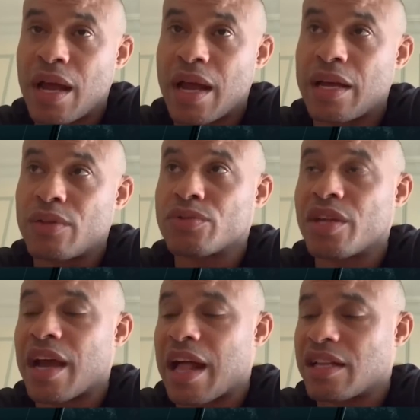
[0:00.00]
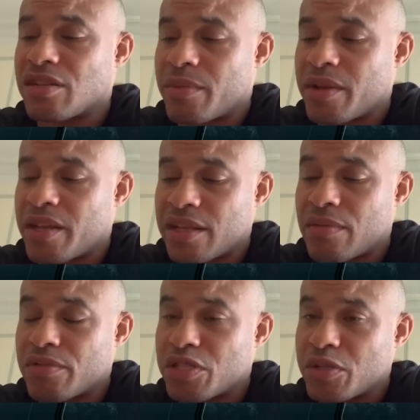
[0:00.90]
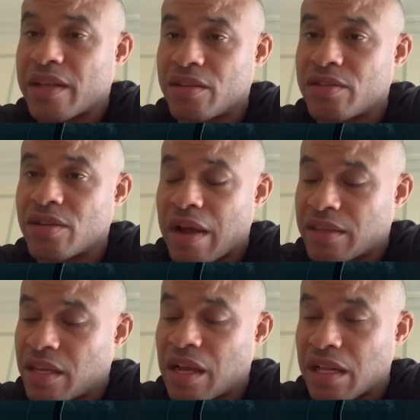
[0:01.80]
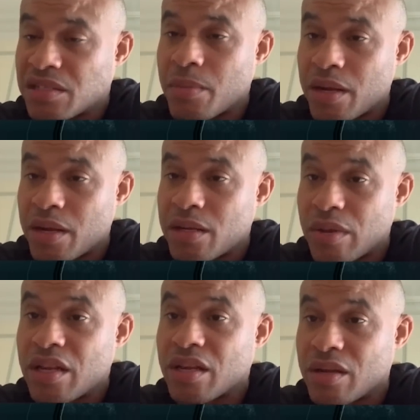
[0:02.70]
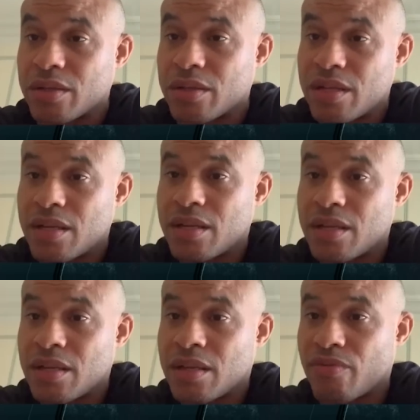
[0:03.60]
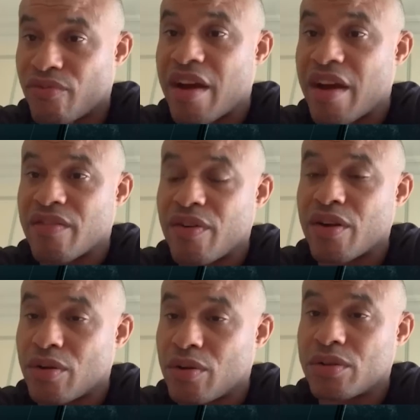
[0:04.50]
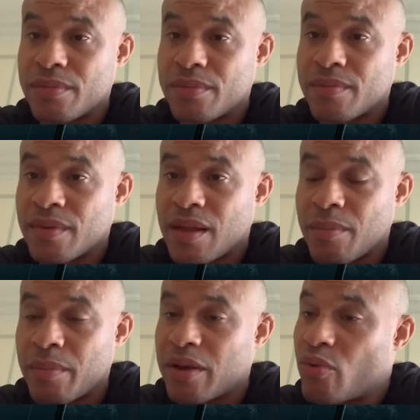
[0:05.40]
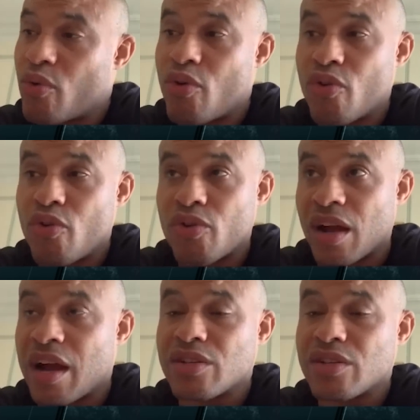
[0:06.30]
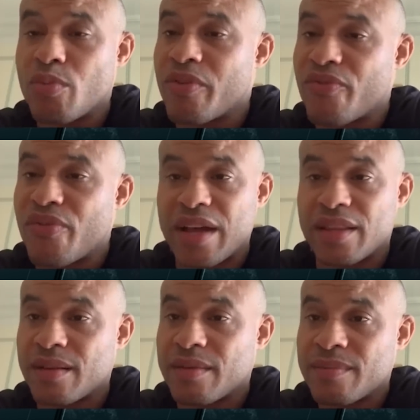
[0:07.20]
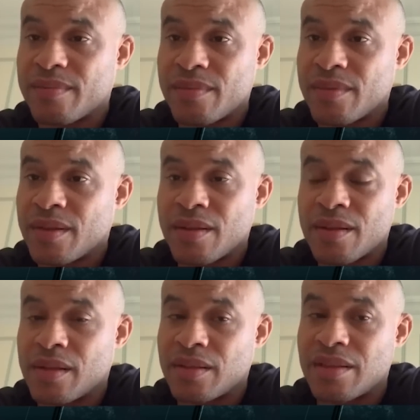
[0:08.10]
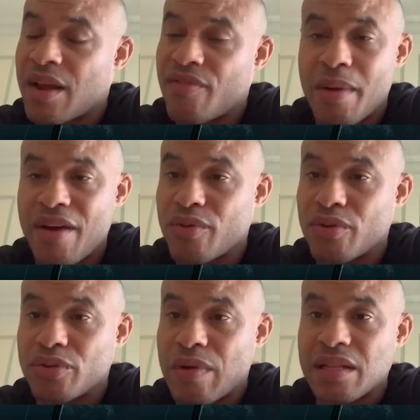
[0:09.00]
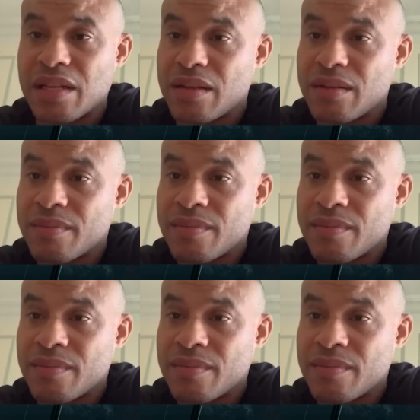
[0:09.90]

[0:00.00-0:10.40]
And I don't think Aljamain get the respect he deserves. I think Aljamain is really good, very, very good. But who the guys who've been fighting, none of them have good wrestling.